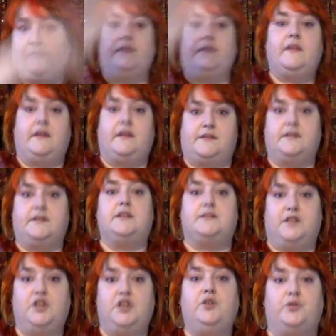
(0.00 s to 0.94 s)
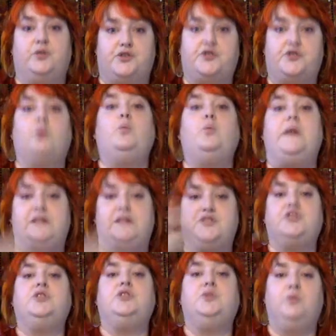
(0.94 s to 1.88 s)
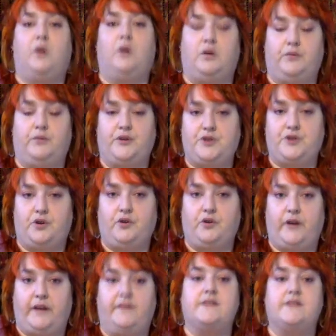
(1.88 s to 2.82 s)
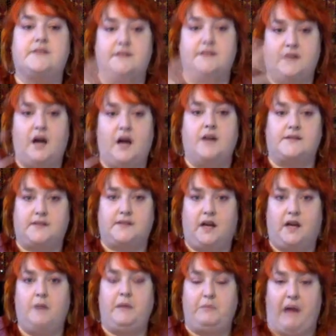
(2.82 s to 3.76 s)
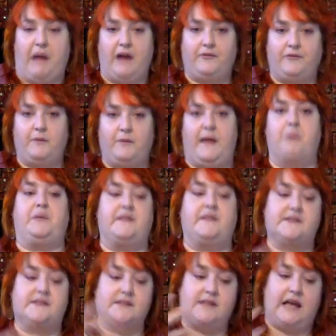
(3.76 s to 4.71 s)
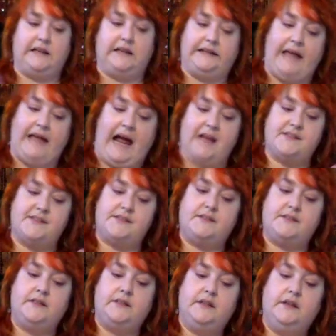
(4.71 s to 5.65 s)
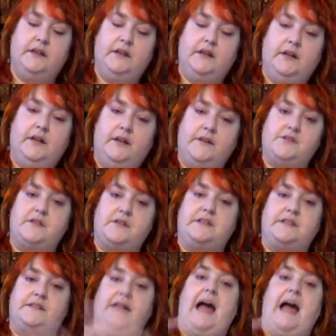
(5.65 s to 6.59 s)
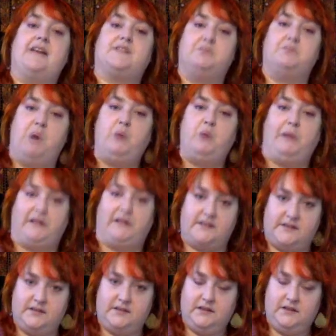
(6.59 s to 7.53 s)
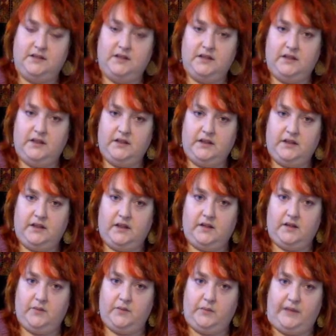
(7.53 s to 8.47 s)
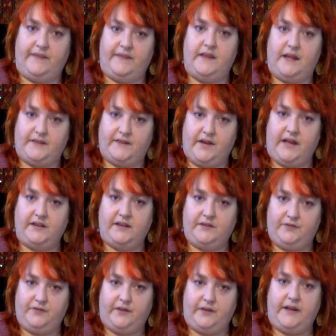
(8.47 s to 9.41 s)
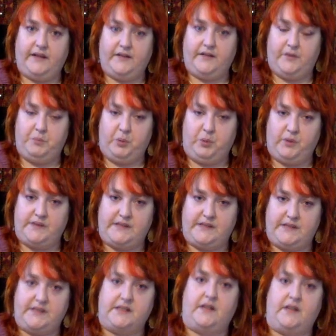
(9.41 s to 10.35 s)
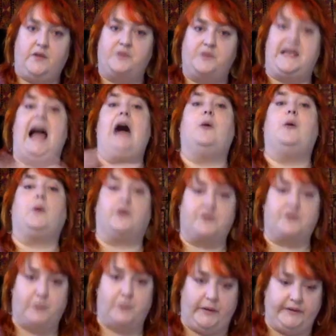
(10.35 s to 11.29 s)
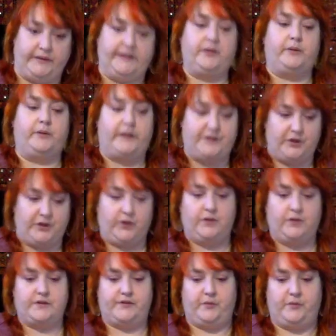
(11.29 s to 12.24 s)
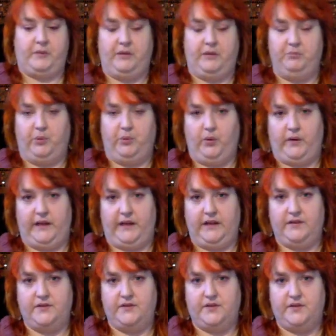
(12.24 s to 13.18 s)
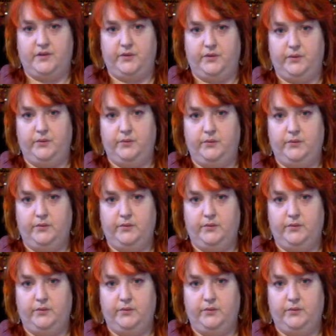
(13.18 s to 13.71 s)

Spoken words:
it's huge. So we too are returning. This is us coming back from that. But this is these are these last moments at the end, very end of Imbolc season, and those hours where it literally turns from Imbolc into